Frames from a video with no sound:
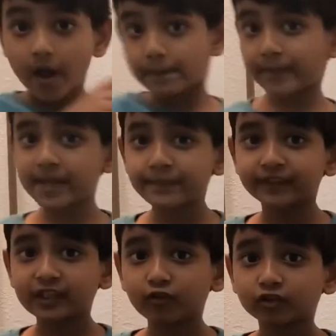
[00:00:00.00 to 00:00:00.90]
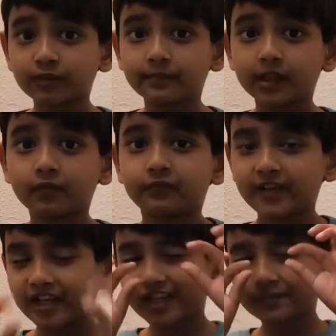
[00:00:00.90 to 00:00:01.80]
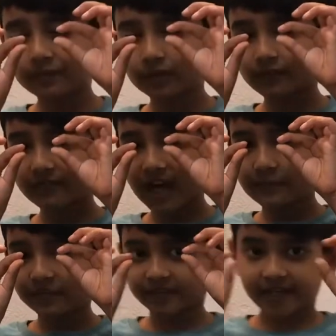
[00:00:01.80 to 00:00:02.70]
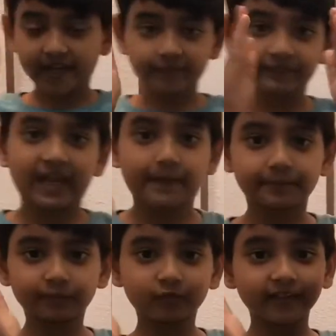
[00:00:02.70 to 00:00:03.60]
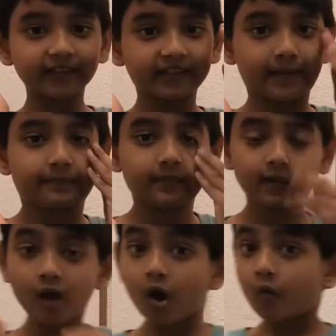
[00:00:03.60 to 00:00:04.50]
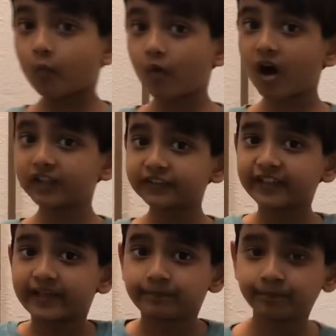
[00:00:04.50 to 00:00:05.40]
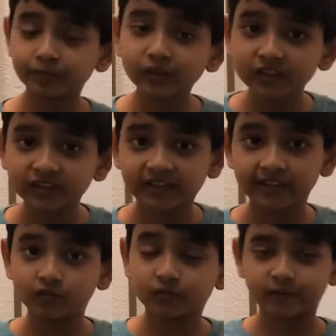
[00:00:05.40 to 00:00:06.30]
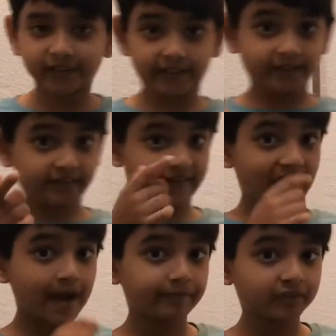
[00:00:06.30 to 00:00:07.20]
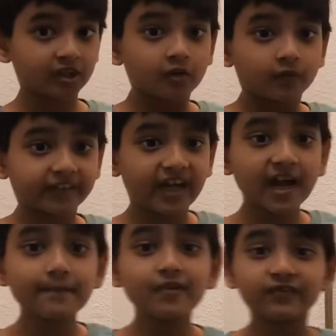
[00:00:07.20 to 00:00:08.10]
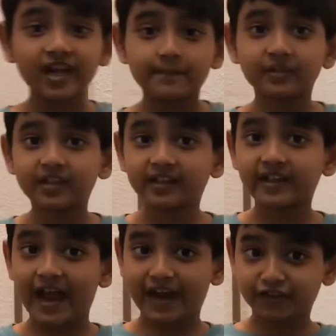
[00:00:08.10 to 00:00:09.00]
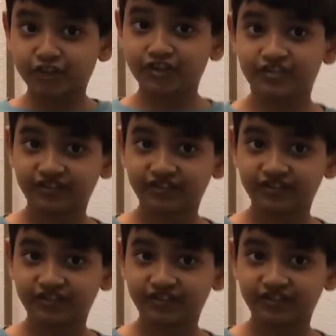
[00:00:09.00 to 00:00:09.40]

paper towels are made of very small fibers that have gaps between them. Water gets pulled into these gaps with the help of capillary action.